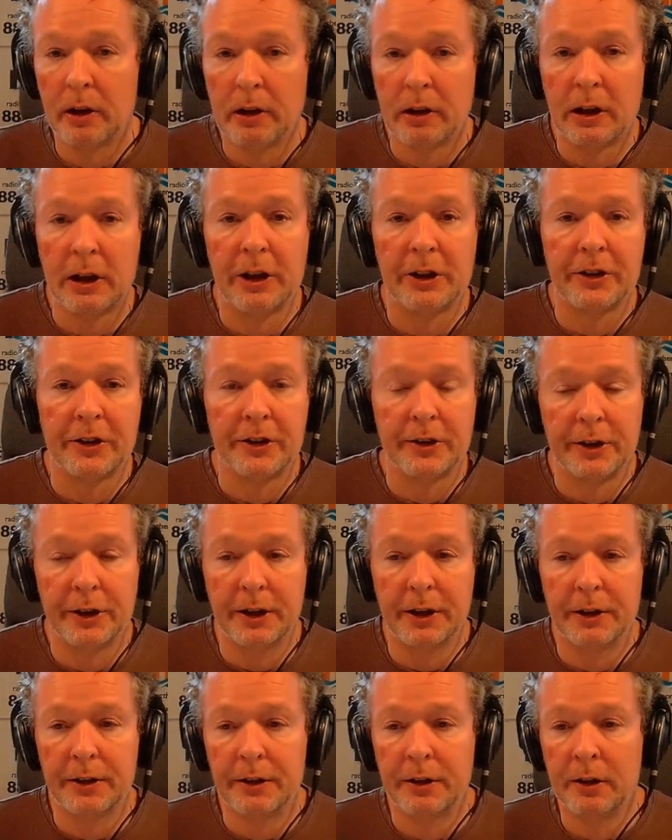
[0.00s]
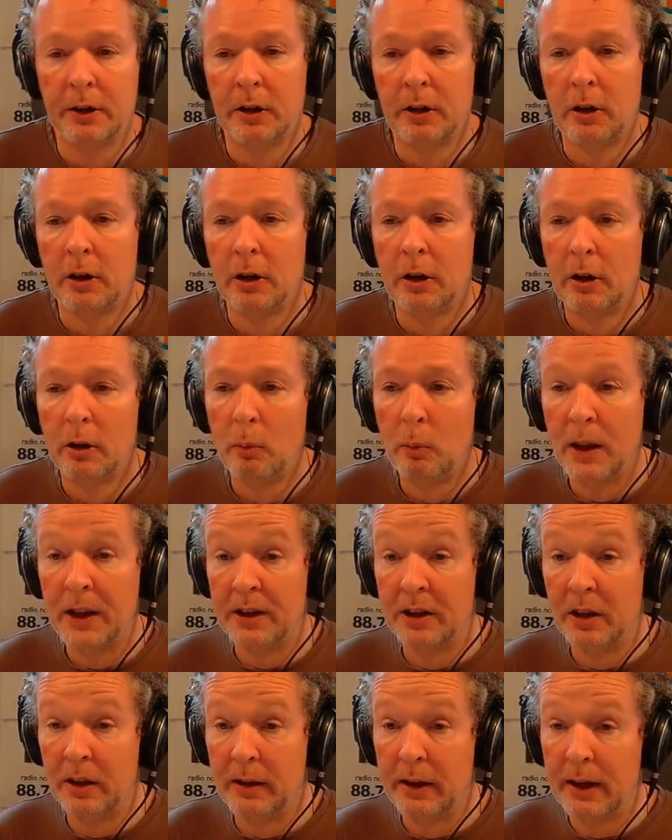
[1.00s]
the last third,
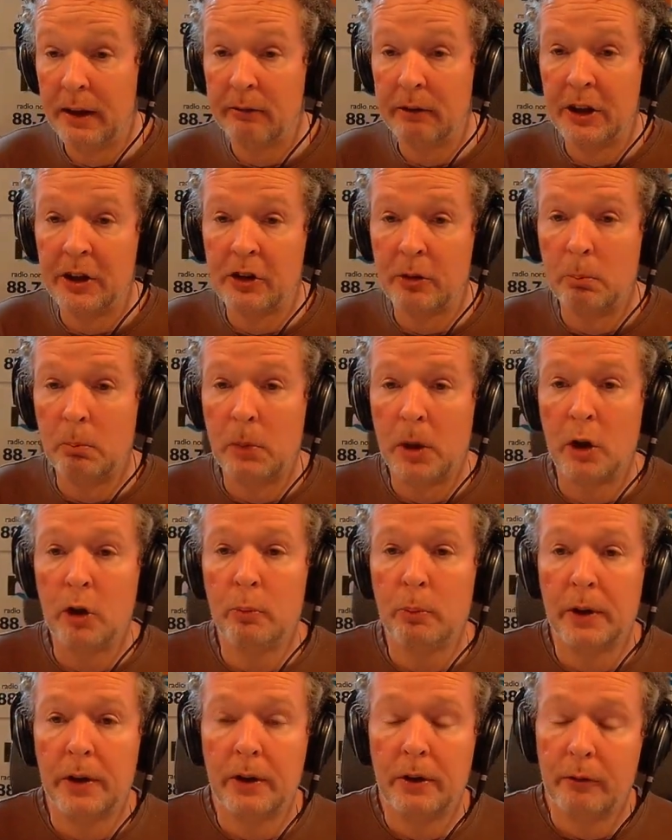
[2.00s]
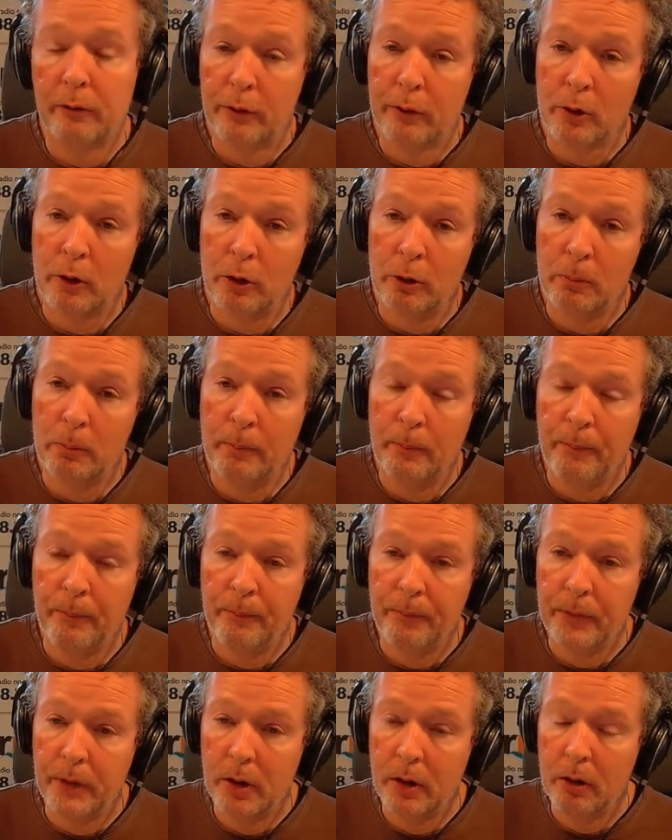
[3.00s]
when there is a moment
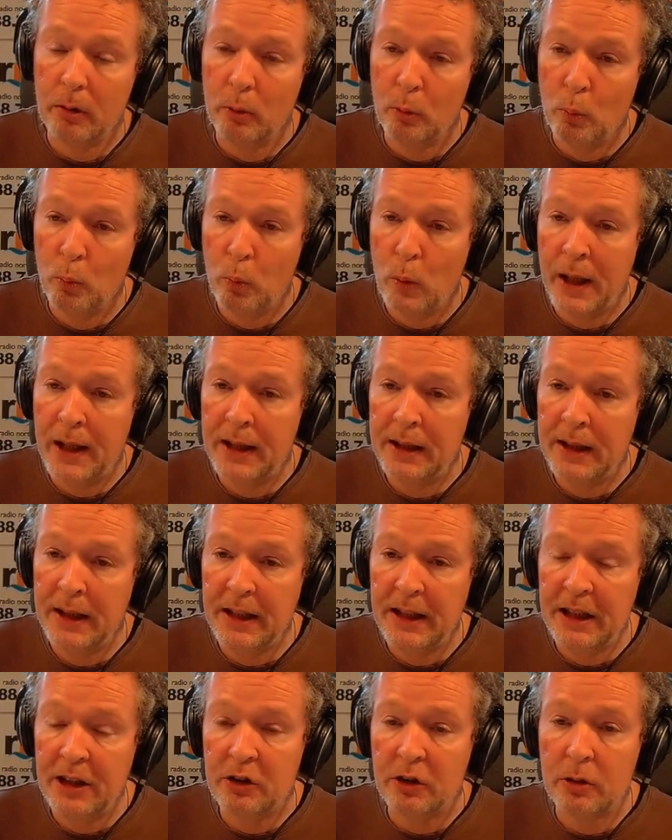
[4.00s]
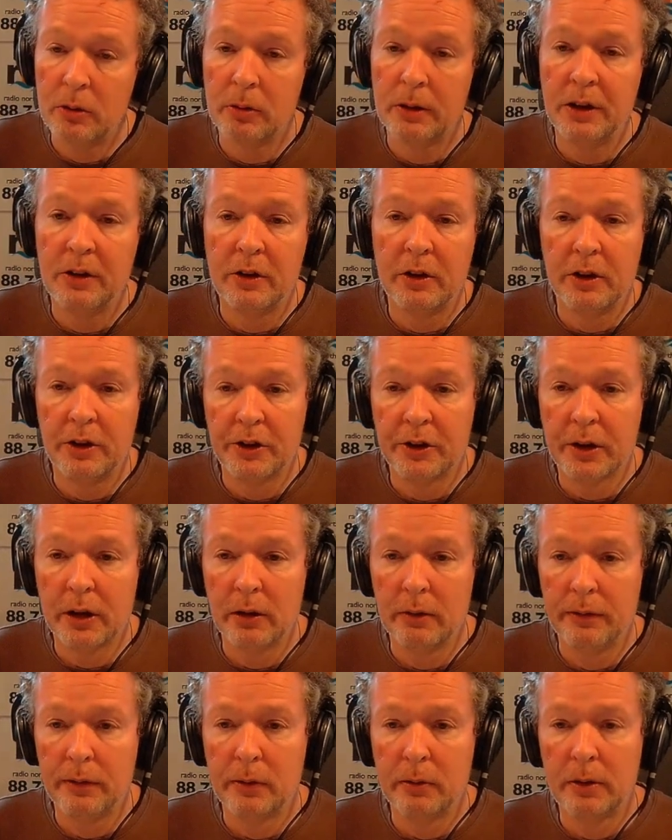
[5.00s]
from when he's talking to the
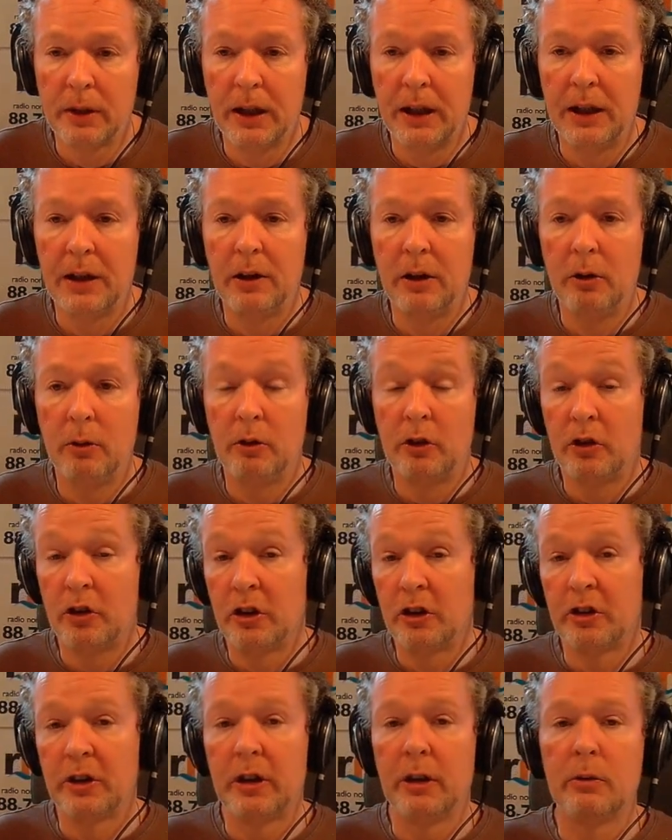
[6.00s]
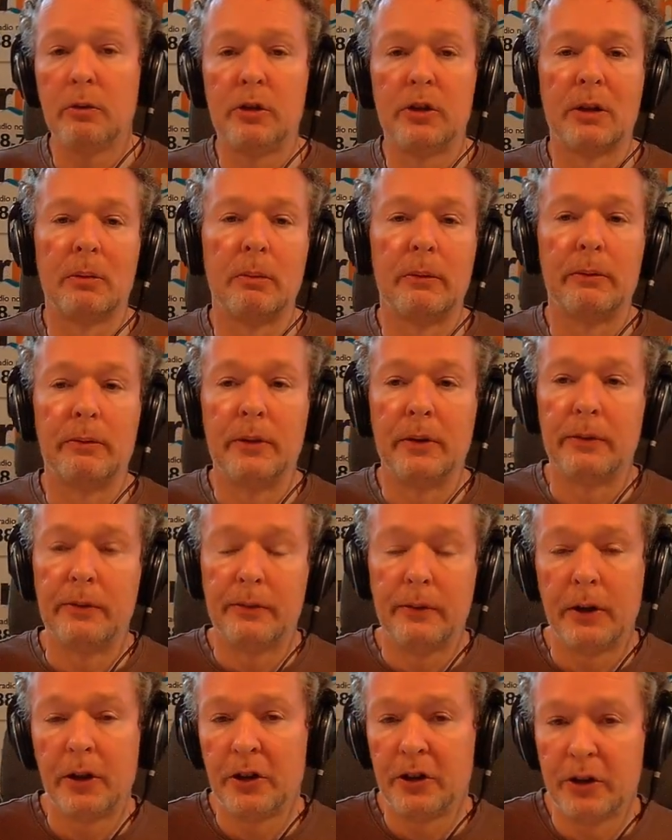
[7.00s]
Schofield kid who's just killed someone for the
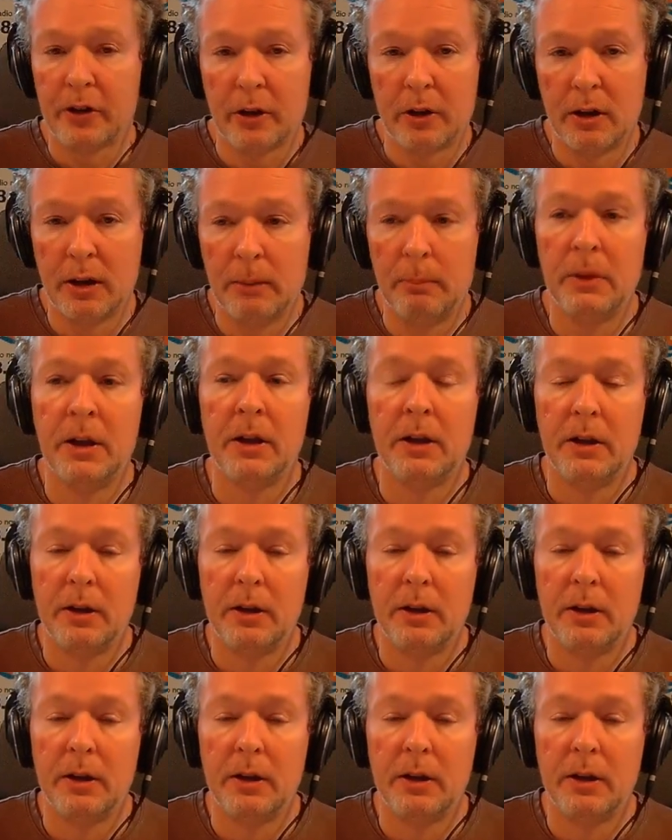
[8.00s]
first time,